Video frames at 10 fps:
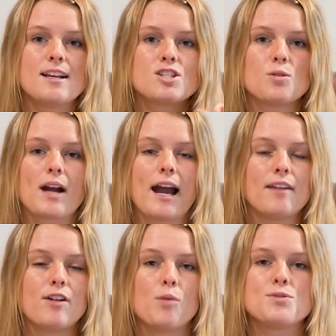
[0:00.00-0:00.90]
so it kind
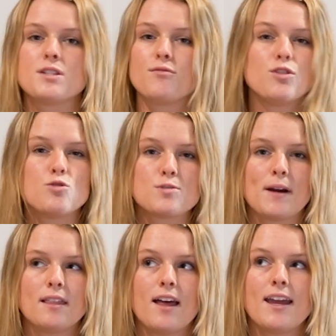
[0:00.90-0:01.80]
of helps diffuse
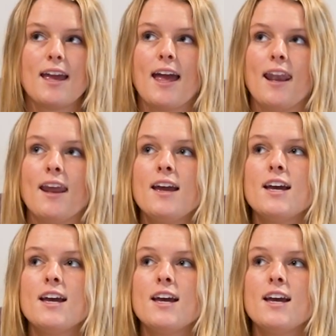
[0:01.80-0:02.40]
my light and